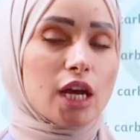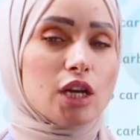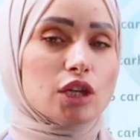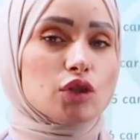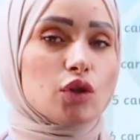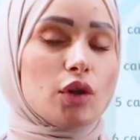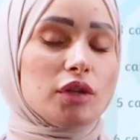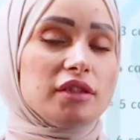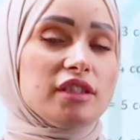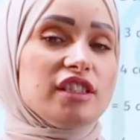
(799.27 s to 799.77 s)

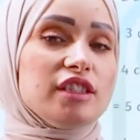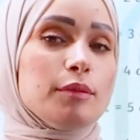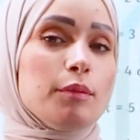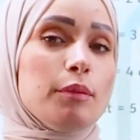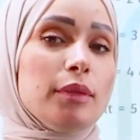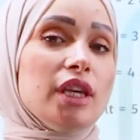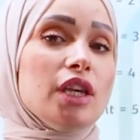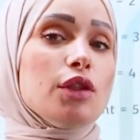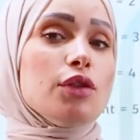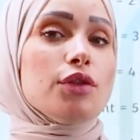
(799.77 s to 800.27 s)
so it is
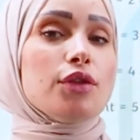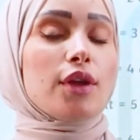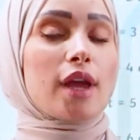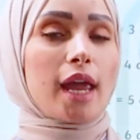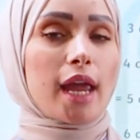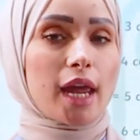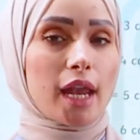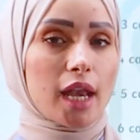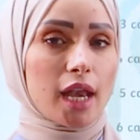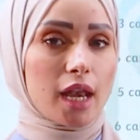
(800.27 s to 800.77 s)

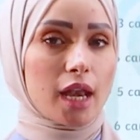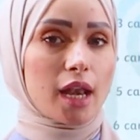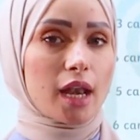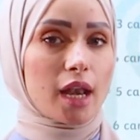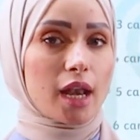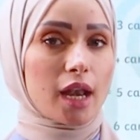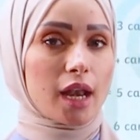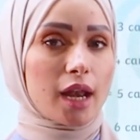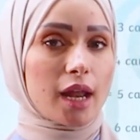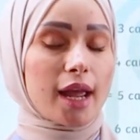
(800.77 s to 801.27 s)
methane,
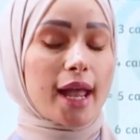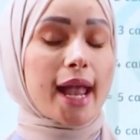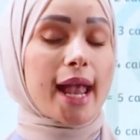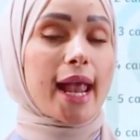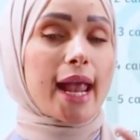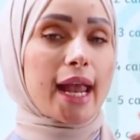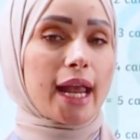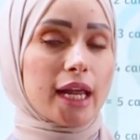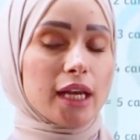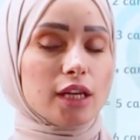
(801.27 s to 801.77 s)

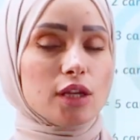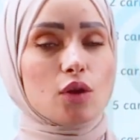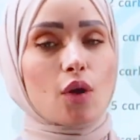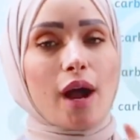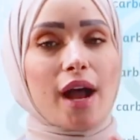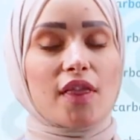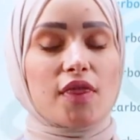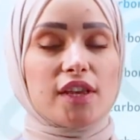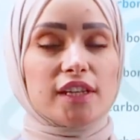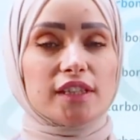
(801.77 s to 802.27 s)
ane, you
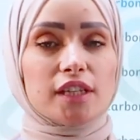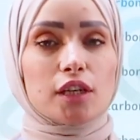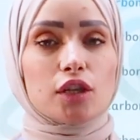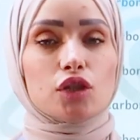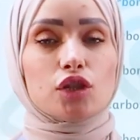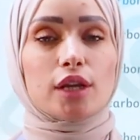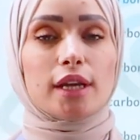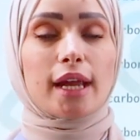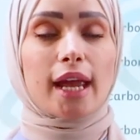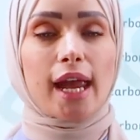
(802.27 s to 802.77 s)
add the
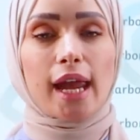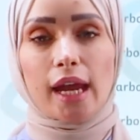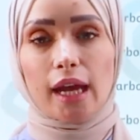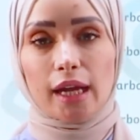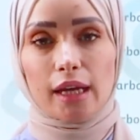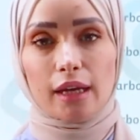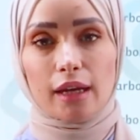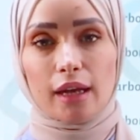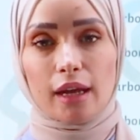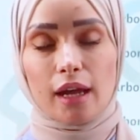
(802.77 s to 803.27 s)
section
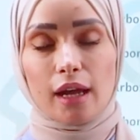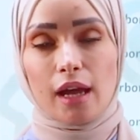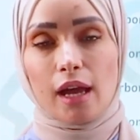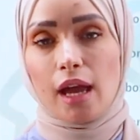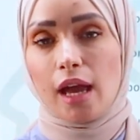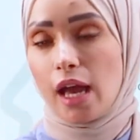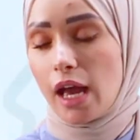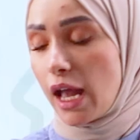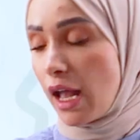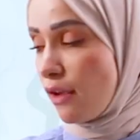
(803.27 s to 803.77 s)
ane.
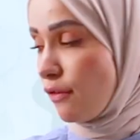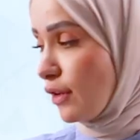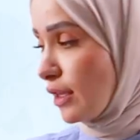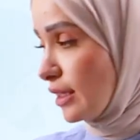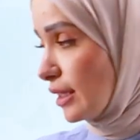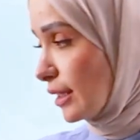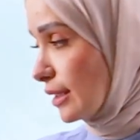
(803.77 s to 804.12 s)
If it